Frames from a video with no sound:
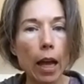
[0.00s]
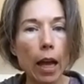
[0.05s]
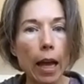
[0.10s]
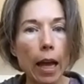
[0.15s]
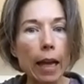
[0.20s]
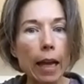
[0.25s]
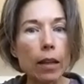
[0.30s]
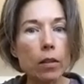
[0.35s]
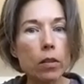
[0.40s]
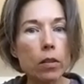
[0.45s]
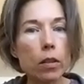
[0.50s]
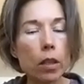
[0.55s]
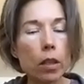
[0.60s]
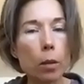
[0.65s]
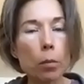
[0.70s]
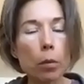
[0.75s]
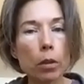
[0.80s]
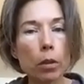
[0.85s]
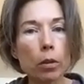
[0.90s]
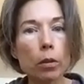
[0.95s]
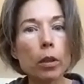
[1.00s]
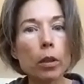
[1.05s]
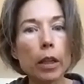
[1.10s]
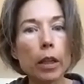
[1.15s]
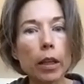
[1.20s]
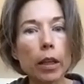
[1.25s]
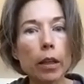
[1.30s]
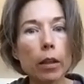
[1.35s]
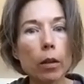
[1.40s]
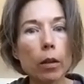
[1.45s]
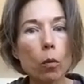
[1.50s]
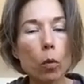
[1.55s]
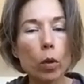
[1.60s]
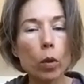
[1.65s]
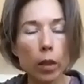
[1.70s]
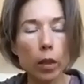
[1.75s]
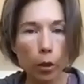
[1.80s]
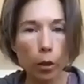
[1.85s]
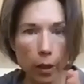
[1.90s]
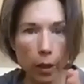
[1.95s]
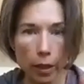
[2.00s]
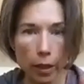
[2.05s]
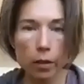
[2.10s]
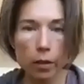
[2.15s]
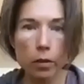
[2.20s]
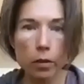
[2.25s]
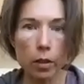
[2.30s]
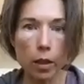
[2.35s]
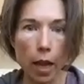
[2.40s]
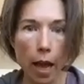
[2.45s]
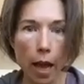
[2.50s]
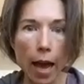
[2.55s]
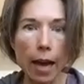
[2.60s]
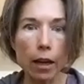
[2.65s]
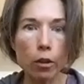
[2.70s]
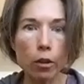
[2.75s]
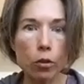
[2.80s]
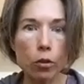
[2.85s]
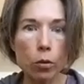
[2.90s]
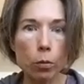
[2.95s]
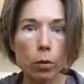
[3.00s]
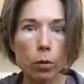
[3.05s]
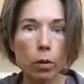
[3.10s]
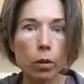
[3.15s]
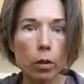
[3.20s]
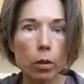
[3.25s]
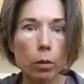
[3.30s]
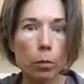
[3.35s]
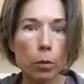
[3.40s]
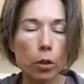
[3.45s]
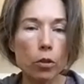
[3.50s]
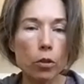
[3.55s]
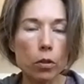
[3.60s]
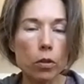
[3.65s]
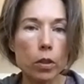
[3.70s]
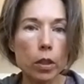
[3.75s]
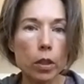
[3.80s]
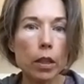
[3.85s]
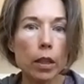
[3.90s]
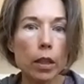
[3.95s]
And similarly, when there is an actual emergency,